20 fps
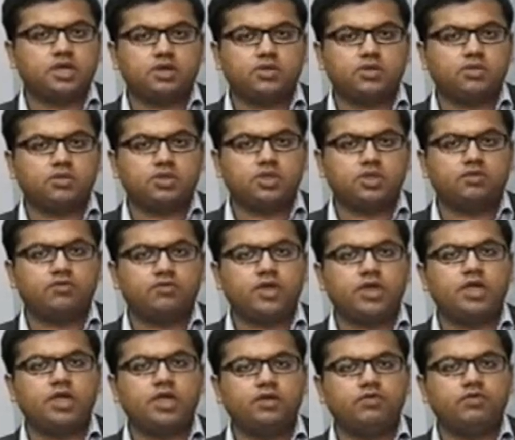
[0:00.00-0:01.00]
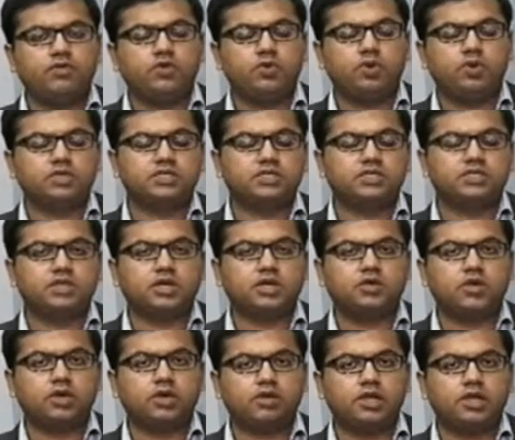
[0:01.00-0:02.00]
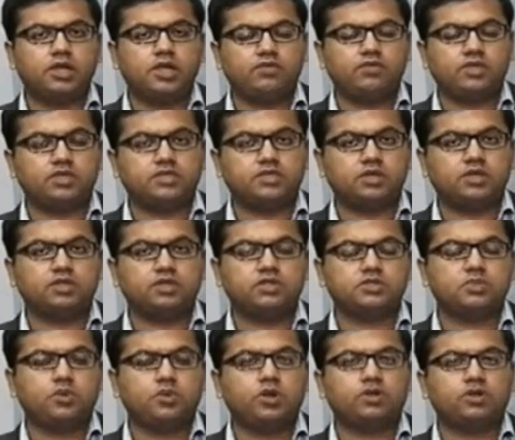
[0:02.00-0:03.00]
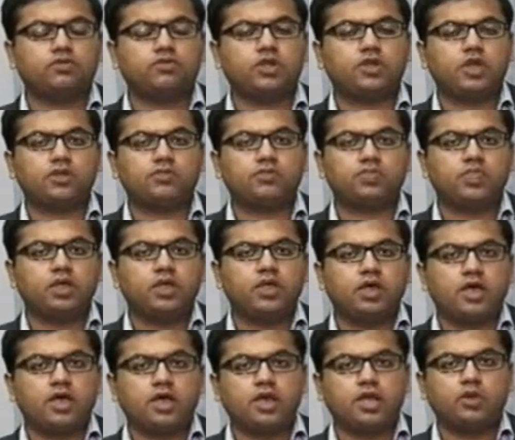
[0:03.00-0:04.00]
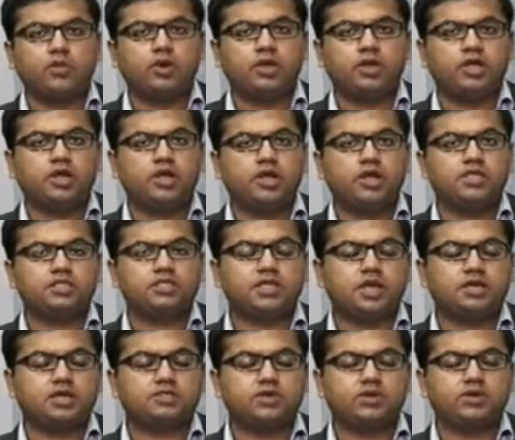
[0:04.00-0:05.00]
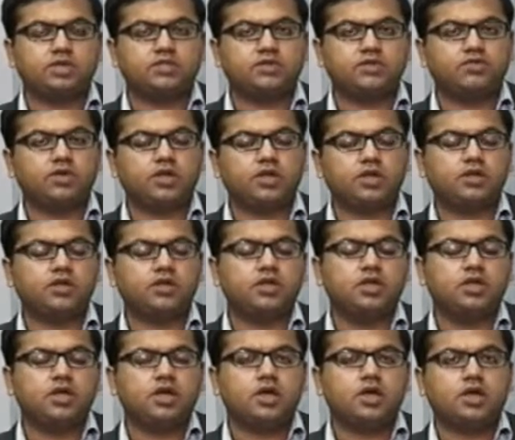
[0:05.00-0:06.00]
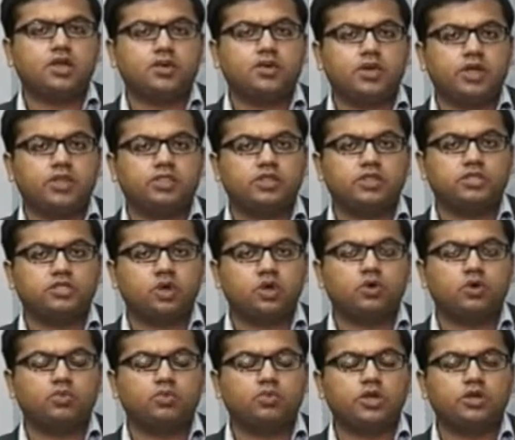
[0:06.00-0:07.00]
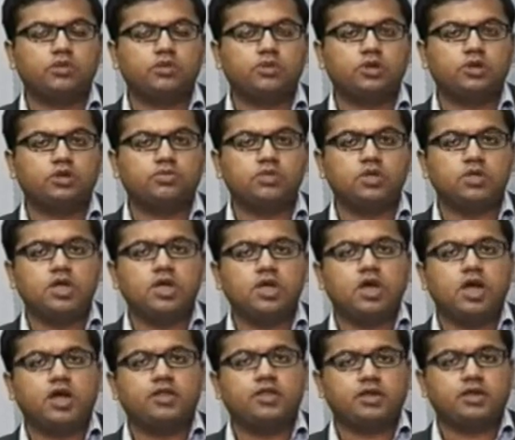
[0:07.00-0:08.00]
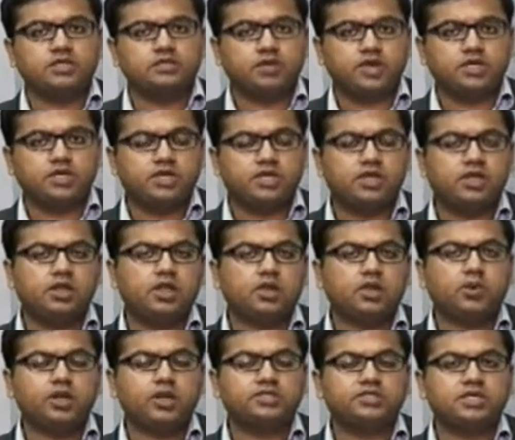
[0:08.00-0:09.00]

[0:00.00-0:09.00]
there are very few assets that you can really invest in at this point of time, and equity clearly stands out as a winner in the short to medium term. I think as far as Indian equities are